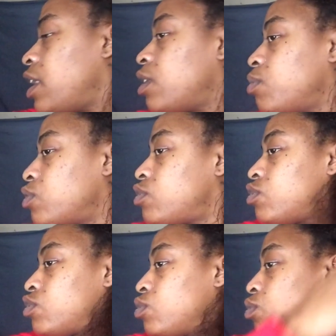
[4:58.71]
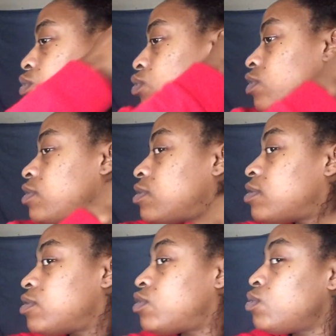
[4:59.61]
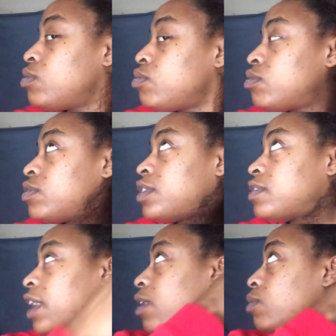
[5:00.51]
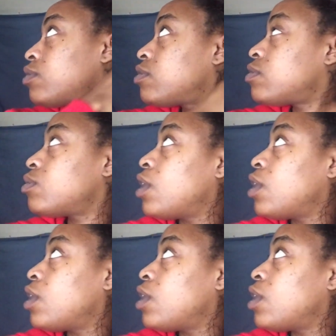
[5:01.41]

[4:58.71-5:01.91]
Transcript: It was two 6-ounce